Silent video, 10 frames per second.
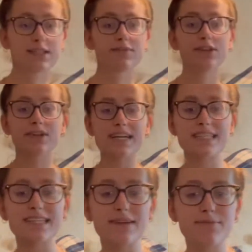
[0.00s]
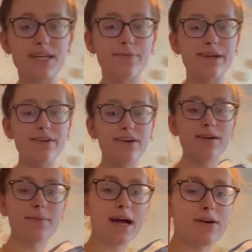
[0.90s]
giving you guys an update. We are
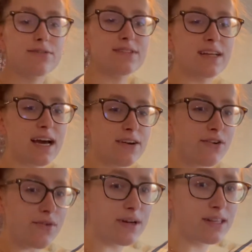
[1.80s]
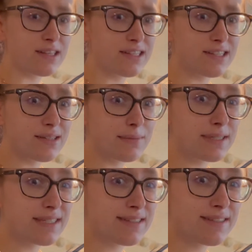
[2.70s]
about, I don't know, a little
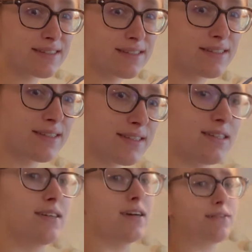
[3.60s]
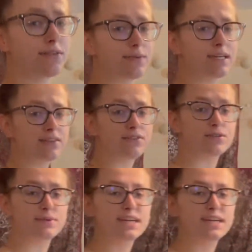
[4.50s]
bit of the way through. We